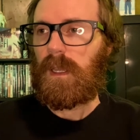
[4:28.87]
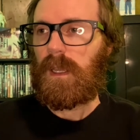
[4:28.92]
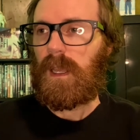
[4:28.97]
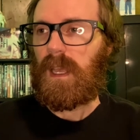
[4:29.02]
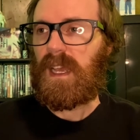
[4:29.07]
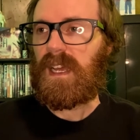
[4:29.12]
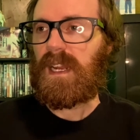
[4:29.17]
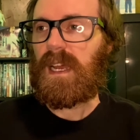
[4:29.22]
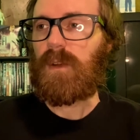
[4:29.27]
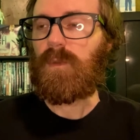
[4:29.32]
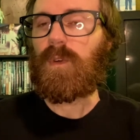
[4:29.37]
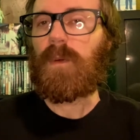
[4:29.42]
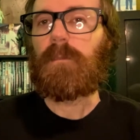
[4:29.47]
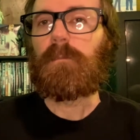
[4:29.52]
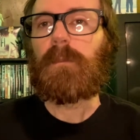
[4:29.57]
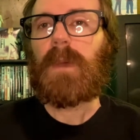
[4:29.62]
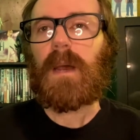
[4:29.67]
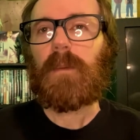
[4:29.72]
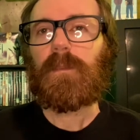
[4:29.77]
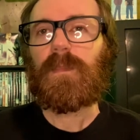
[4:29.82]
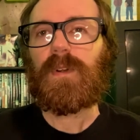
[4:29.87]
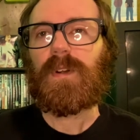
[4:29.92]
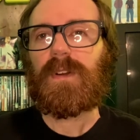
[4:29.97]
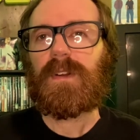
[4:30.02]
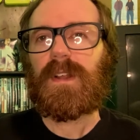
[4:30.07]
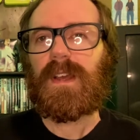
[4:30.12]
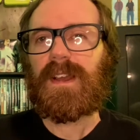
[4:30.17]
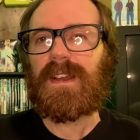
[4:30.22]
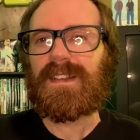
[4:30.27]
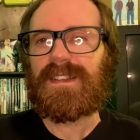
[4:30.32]
and I
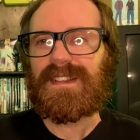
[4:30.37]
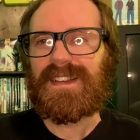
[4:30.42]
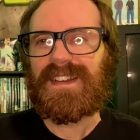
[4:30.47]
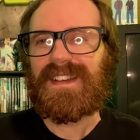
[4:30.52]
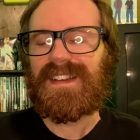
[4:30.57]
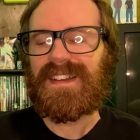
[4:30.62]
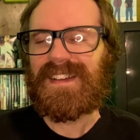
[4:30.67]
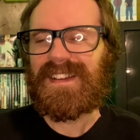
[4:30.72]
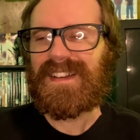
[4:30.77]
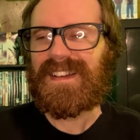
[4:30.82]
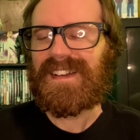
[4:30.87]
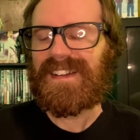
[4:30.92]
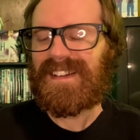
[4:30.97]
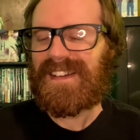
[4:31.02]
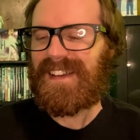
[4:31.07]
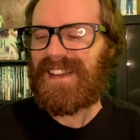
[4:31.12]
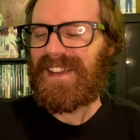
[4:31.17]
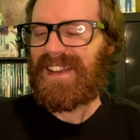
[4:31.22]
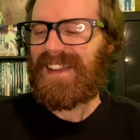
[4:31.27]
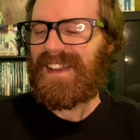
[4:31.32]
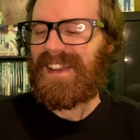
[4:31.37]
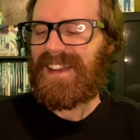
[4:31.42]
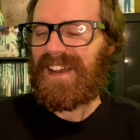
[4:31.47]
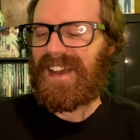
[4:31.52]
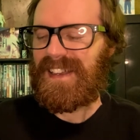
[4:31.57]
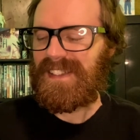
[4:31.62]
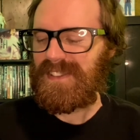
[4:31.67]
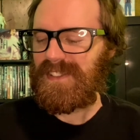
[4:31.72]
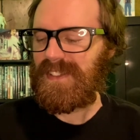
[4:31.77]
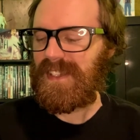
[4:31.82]
remembered,
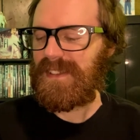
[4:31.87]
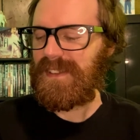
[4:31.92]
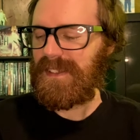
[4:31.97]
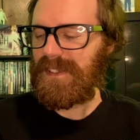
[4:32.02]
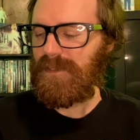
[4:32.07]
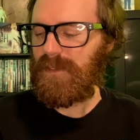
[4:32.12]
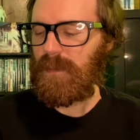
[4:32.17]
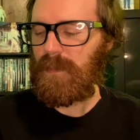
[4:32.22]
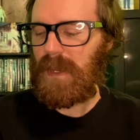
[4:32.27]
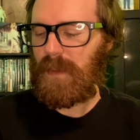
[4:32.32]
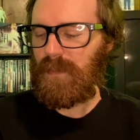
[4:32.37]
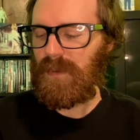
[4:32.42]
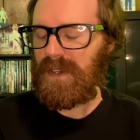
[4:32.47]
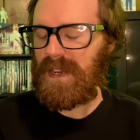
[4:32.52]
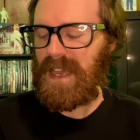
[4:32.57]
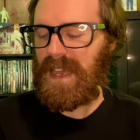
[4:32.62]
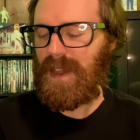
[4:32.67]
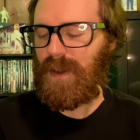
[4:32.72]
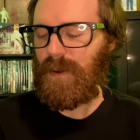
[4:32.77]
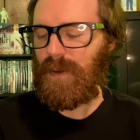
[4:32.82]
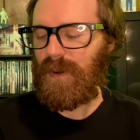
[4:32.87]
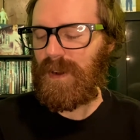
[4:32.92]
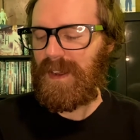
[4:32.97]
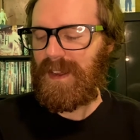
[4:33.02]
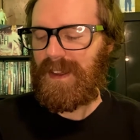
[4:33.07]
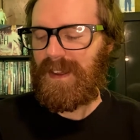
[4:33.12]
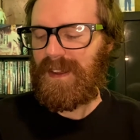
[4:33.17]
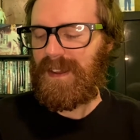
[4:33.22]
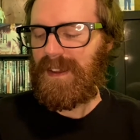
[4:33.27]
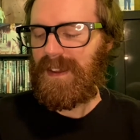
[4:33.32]
I suddenly remembered how
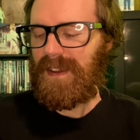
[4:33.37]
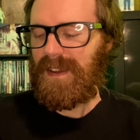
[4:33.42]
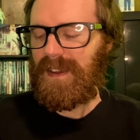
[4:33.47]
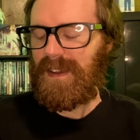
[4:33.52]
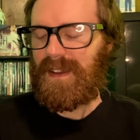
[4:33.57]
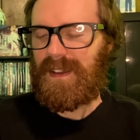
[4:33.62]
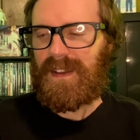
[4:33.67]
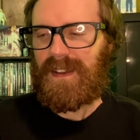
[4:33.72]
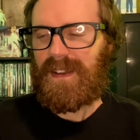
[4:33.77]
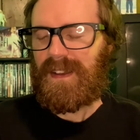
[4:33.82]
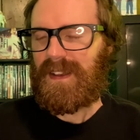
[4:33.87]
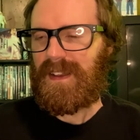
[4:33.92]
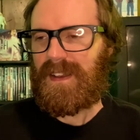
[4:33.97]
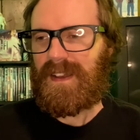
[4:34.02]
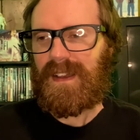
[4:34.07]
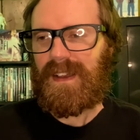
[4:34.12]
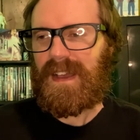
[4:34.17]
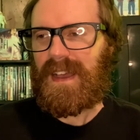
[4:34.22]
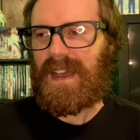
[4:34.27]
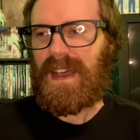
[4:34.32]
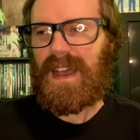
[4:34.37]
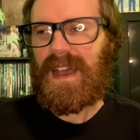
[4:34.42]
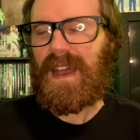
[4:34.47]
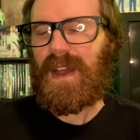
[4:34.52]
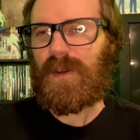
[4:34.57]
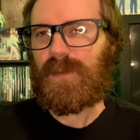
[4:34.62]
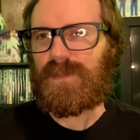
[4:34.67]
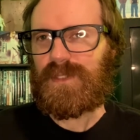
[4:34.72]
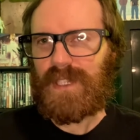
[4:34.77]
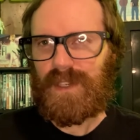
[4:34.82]

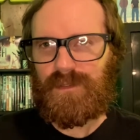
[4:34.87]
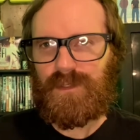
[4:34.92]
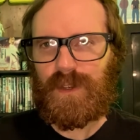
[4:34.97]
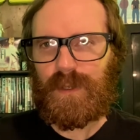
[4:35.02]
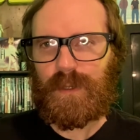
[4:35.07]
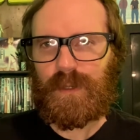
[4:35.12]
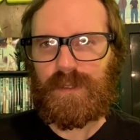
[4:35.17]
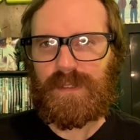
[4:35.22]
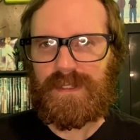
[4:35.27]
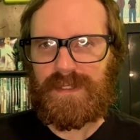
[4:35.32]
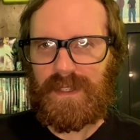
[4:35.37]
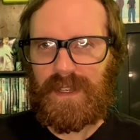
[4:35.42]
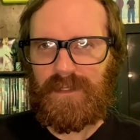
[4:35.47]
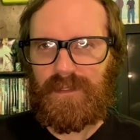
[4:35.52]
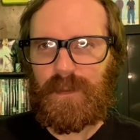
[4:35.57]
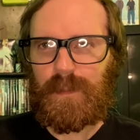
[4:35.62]
how difficult of a